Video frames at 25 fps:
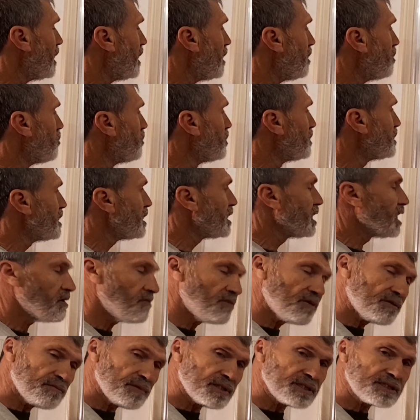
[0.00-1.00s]
when the
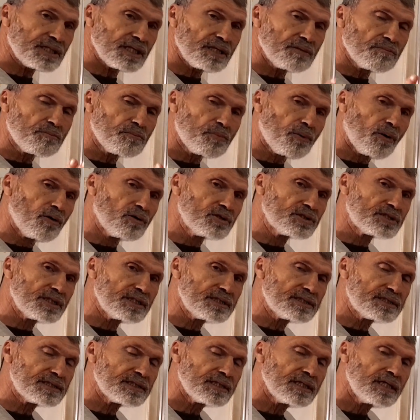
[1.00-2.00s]
government
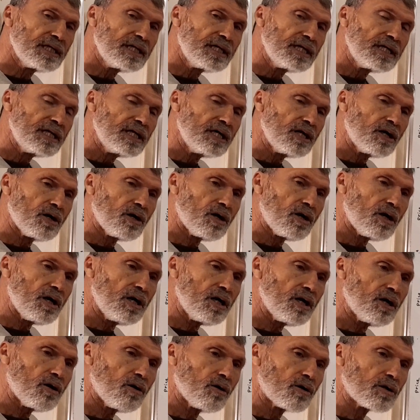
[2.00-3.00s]
imposes
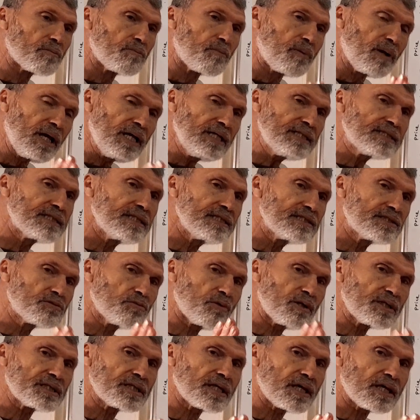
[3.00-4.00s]
or places
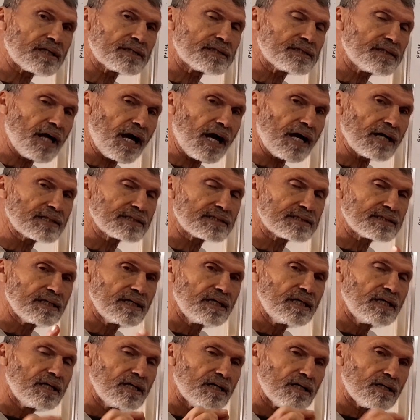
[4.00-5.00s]
$1 tax
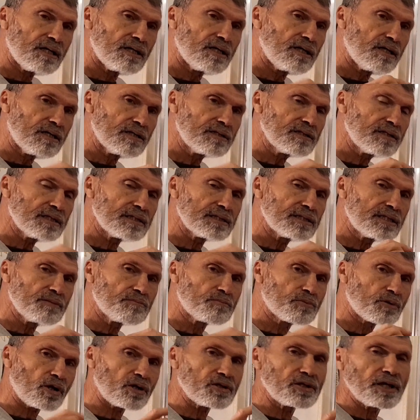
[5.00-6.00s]
on the
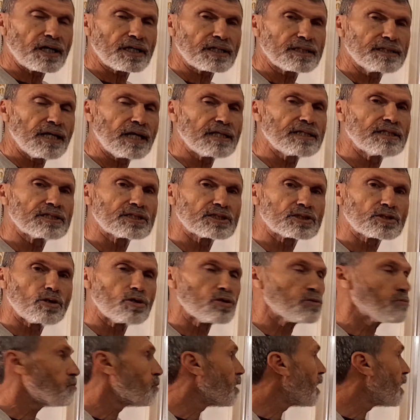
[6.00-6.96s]
product that is sold